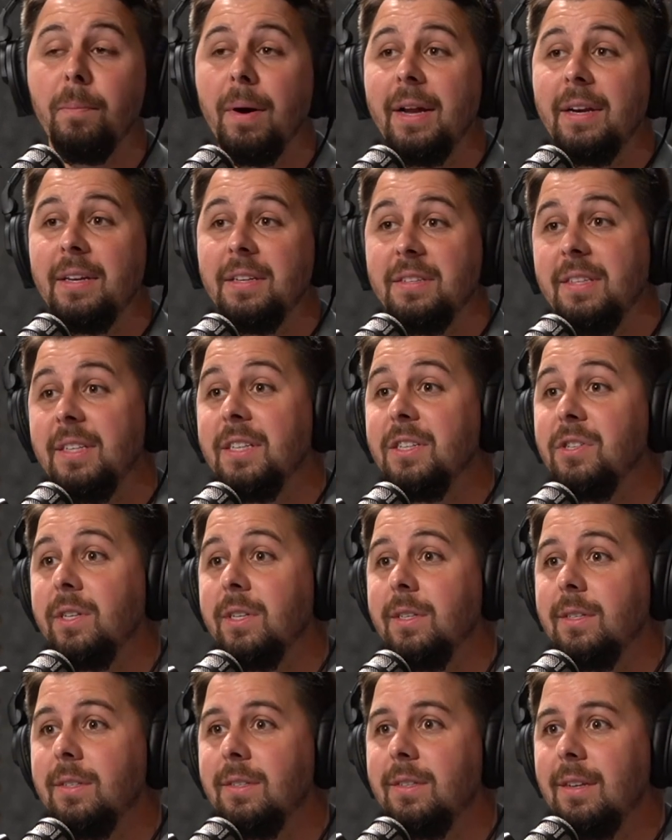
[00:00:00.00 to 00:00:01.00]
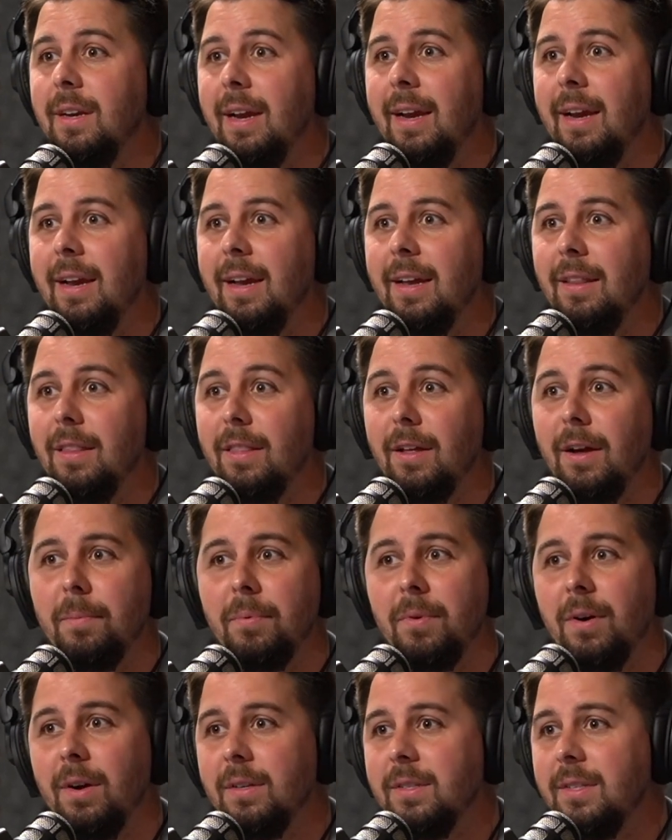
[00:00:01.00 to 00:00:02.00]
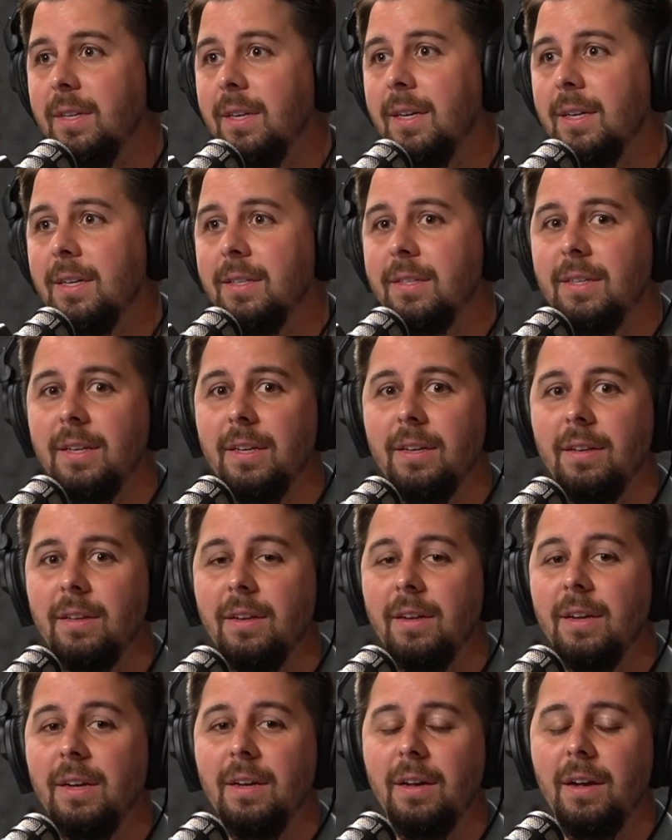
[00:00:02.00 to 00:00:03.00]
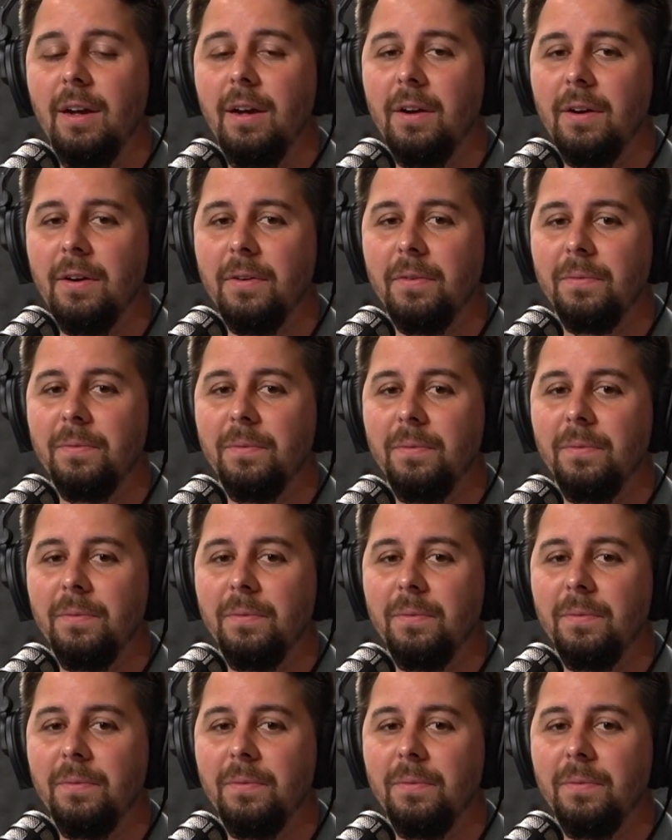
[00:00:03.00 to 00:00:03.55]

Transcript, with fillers: by decisions and thought process and uh,